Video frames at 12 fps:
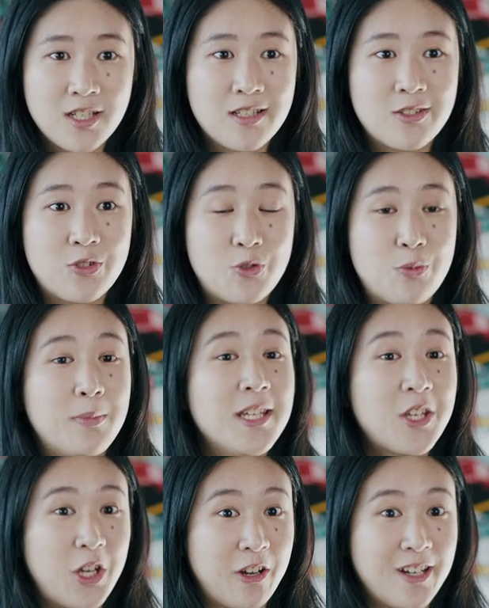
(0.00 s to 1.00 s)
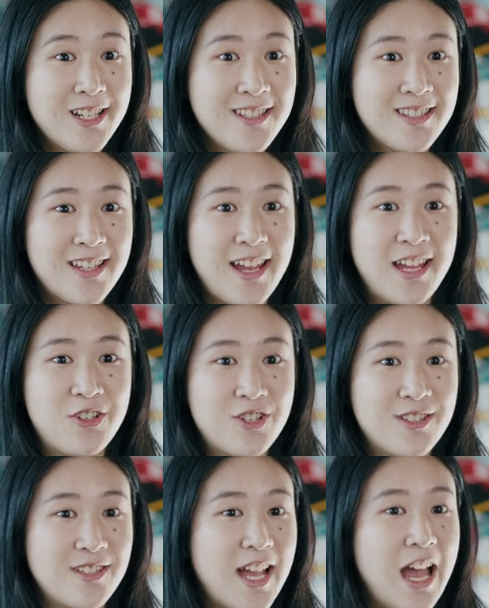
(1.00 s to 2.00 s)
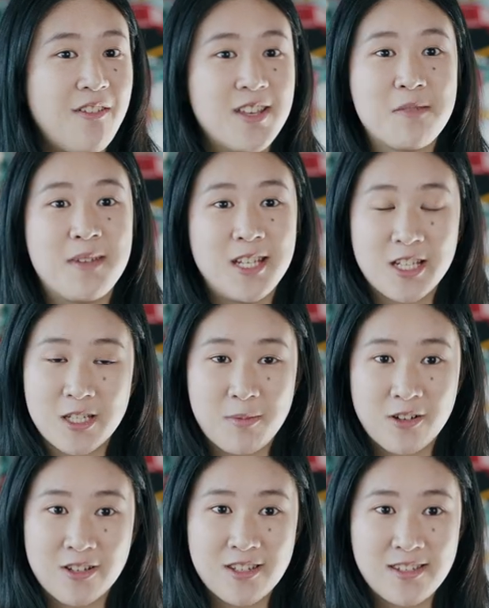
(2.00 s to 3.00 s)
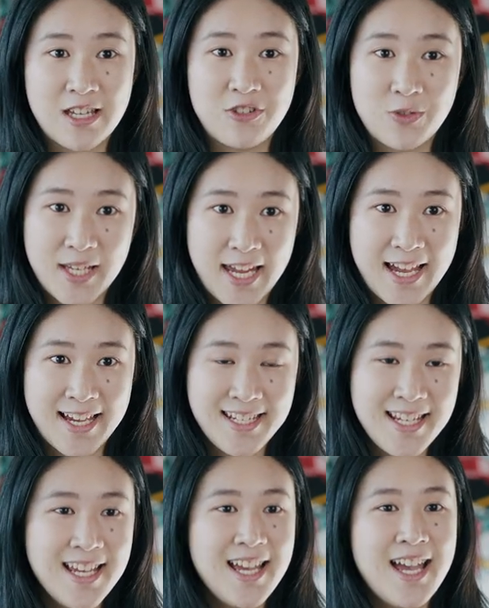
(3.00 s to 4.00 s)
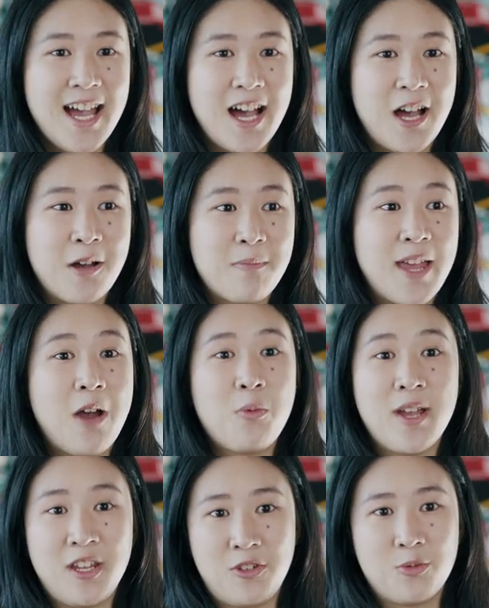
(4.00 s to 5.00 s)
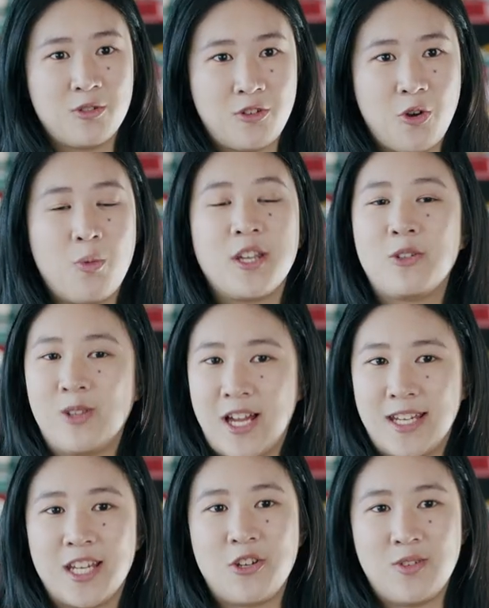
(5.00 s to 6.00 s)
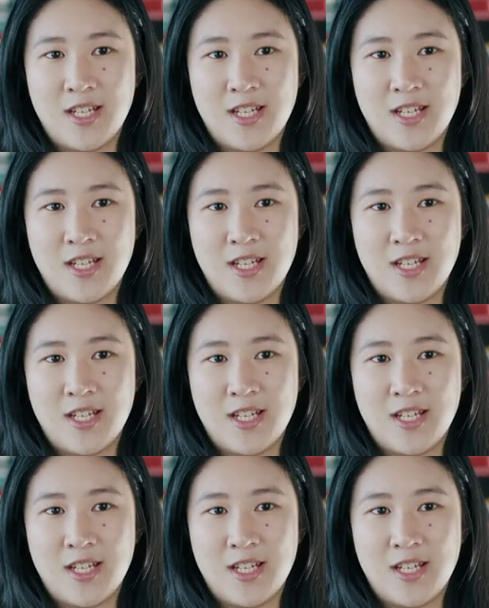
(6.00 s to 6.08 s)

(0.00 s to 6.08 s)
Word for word: is to be curious and just have as many experiences as you can. Um, that way you will know what you like and you